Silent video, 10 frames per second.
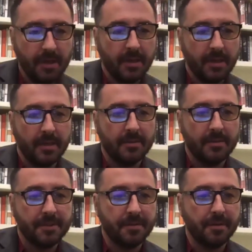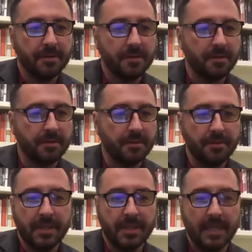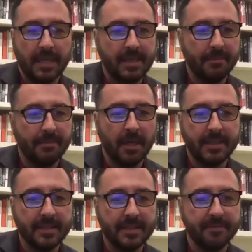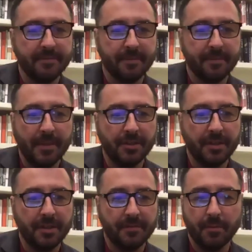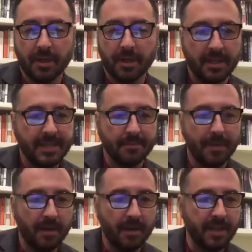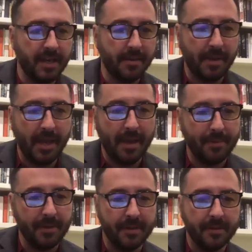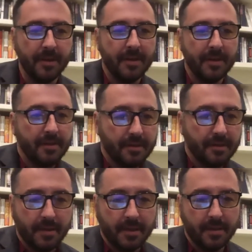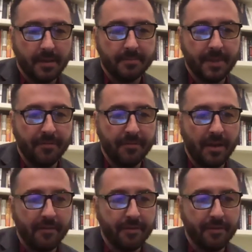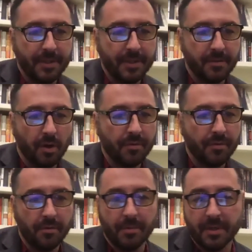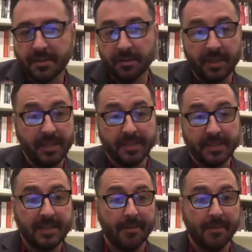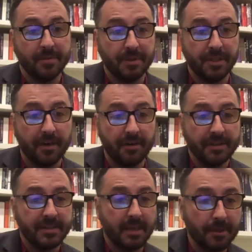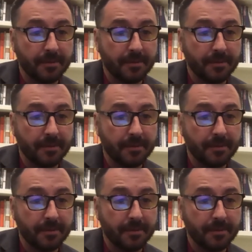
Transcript: So you can certainly use that same contact information. And if you want to contact me offline, I'd be happy to give you that information and work with you. But it certainly is the same as we shared in the summer.